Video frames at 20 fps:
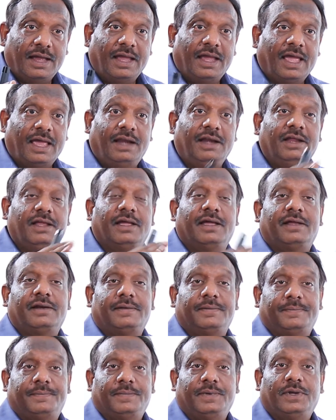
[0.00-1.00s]

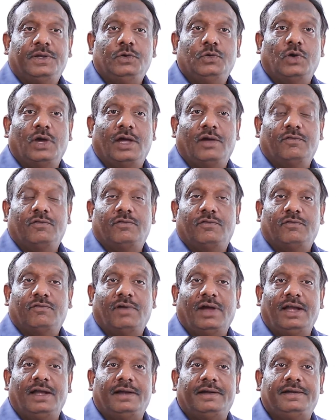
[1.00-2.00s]
earlier you have,
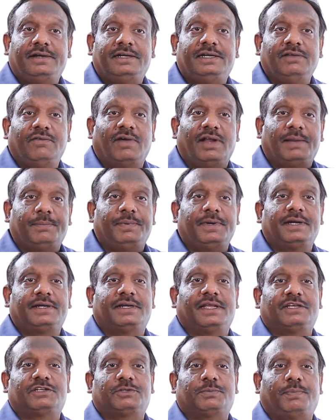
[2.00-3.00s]
while developing
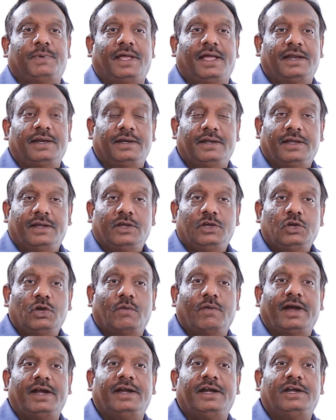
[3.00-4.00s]
test plan, you
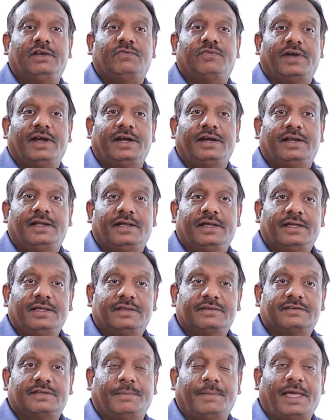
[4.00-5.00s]
have identified
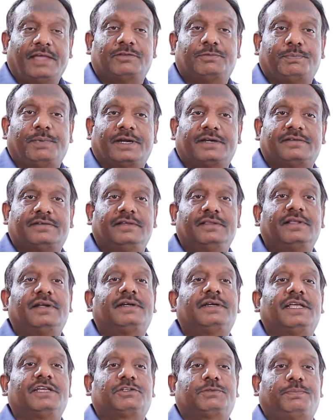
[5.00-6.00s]
some aspects in the
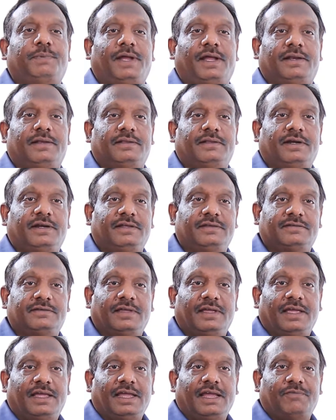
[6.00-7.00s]
test plan, that is
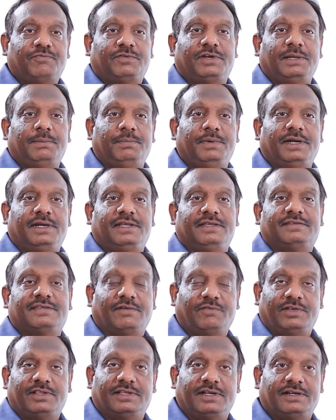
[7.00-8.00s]
FTBT
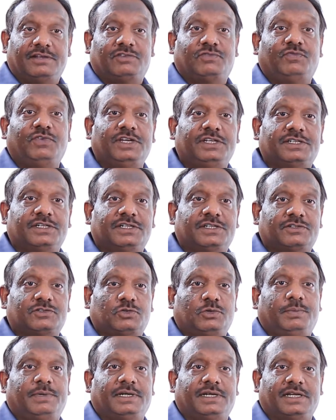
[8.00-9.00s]
7, that is features
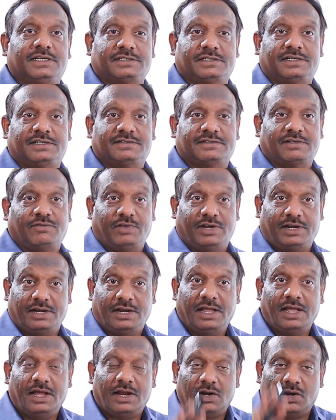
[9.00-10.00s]
to be tested 7,
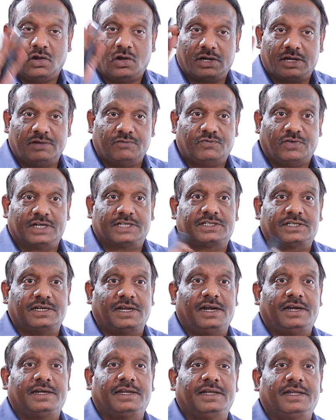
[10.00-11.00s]
login
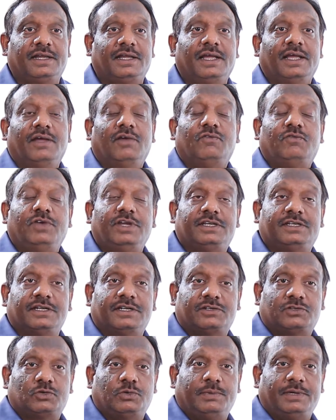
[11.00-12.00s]
functionality,
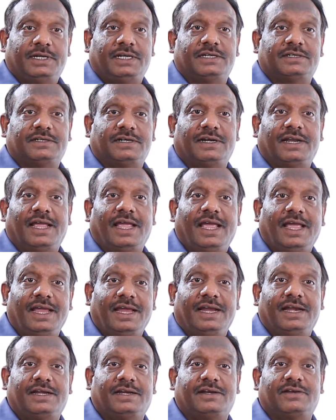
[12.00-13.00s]
features to be tested
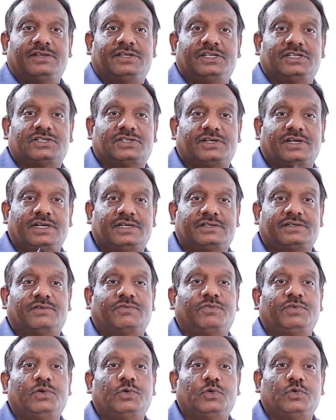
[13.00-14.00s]
8, registration
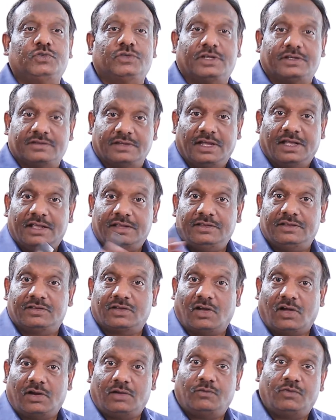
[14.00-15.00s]
of new users. These
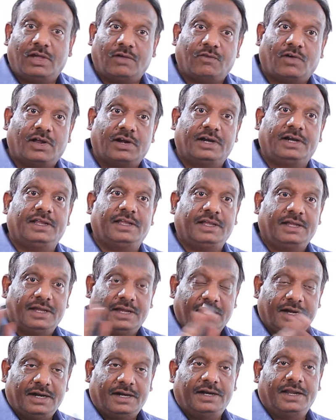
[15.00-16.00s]
are all we have already
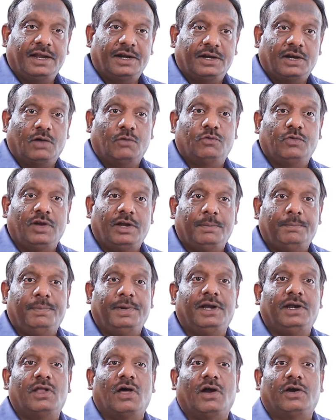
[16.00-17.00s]
done. Now we will
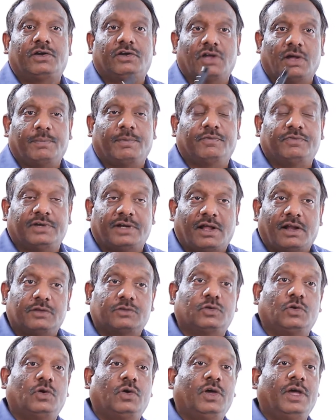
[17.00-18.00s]
build on top of that.
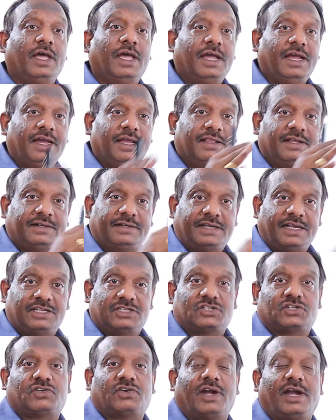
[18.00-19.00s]
Also in the
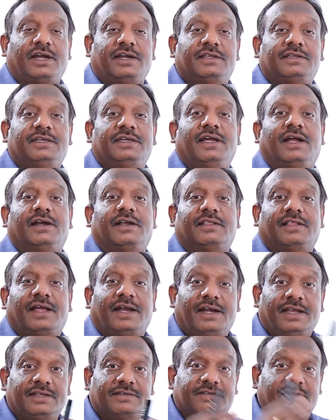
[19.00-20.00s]
test strategy under the
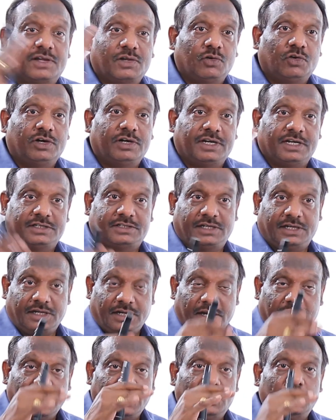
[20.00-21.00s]
heading security
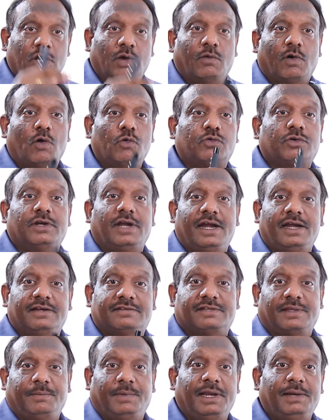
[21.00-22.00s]
testing, you have outlined
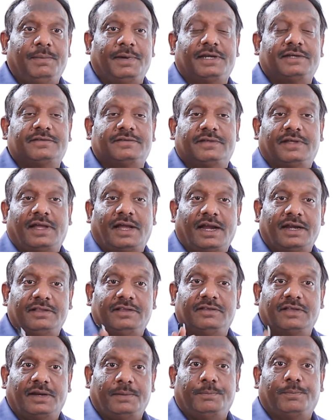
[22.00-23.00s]
some elements, and
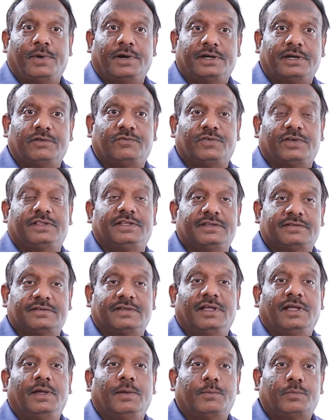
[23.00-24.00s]
these are important for this
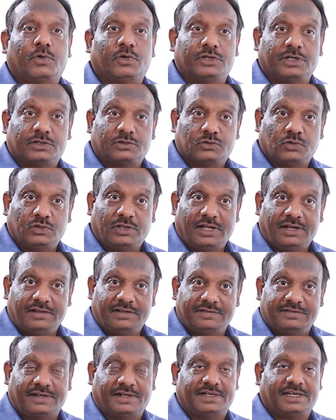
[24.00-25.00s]
project. So there
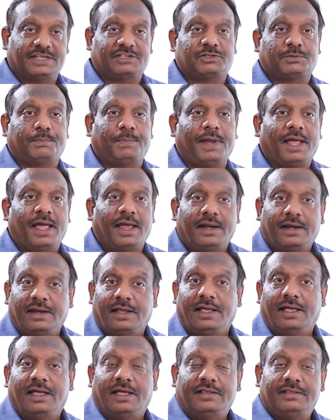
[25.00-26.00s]
is a test
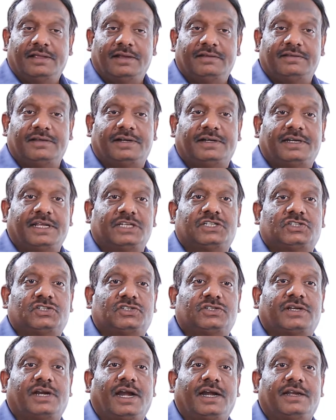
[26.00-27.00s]
plan, there is a test
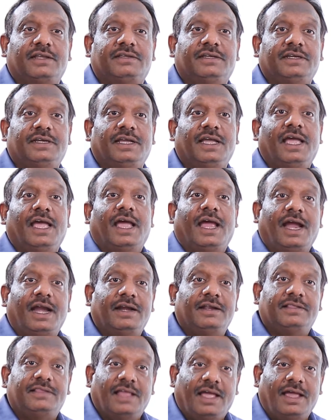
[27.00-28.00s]
strategy,
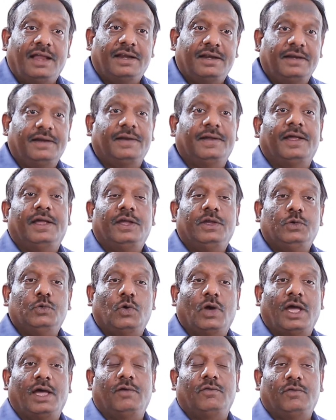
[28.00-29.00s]
and then you
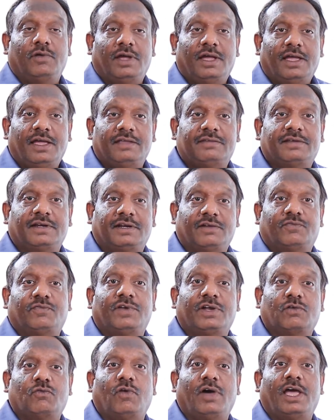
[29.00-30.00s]
have a set of
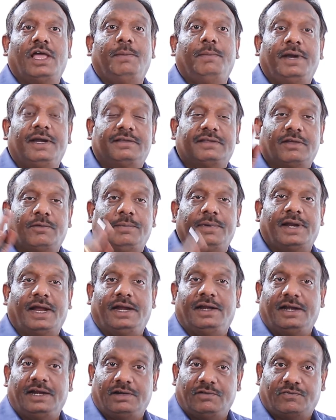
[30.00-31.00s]
requirements have been
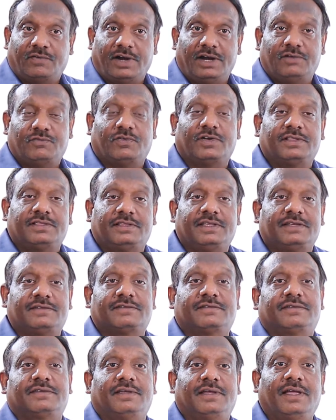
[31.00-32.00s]
identified for
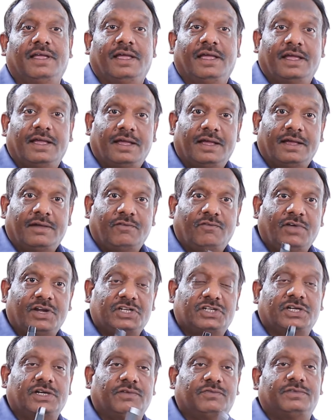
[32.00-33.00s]
this
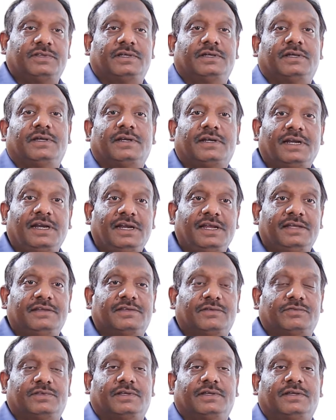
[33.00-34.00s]
version of the release
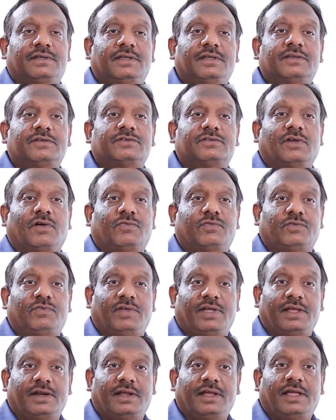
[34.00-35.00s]
of the
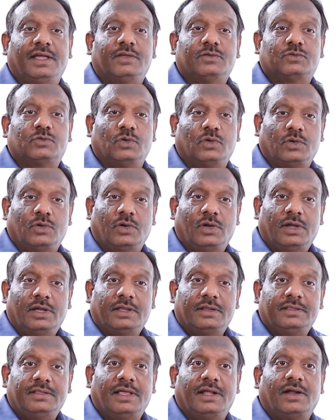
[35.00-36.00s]
software. So
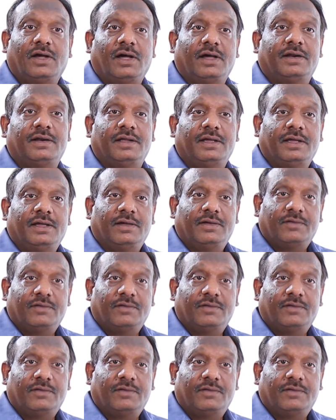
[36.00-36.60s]
there are